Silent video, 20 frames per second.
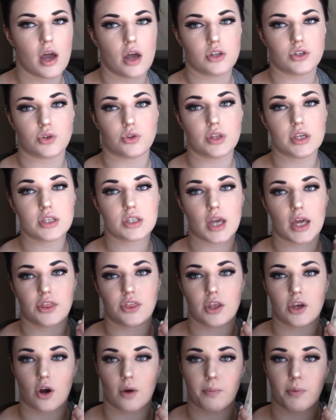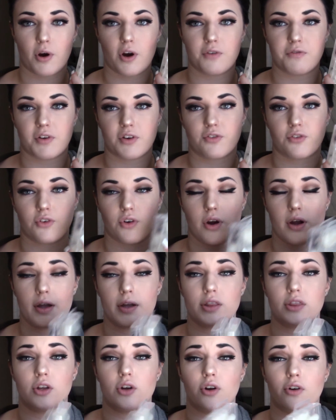So these I think are perfect for
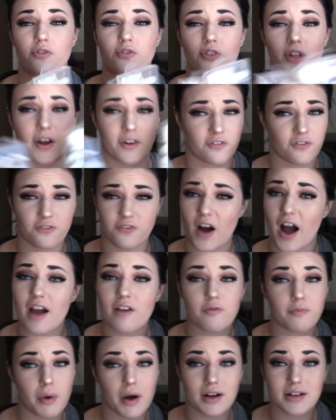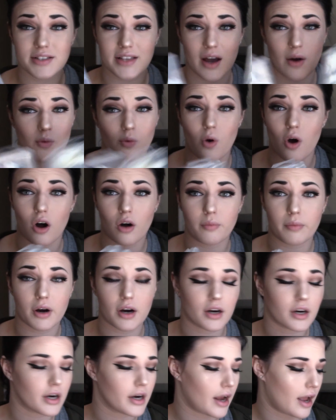it. They're like $5 at
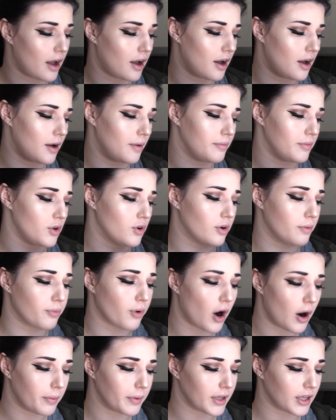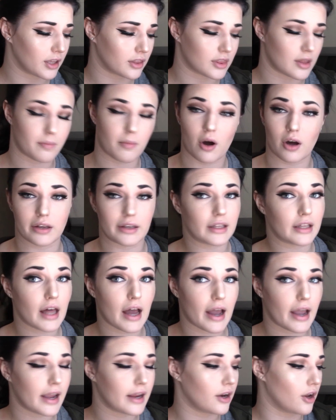Walmart. You could probably get them
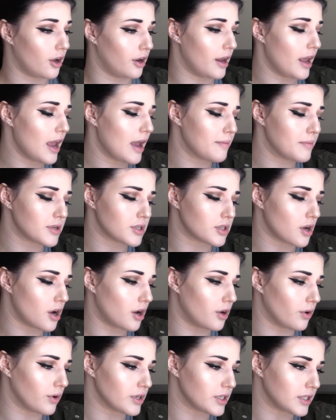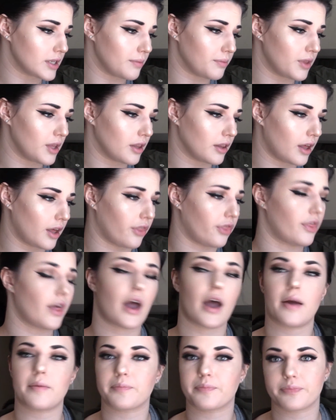online on Amazon or something like
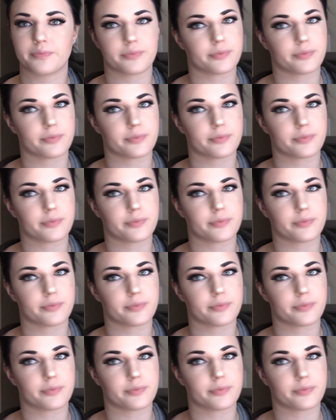that.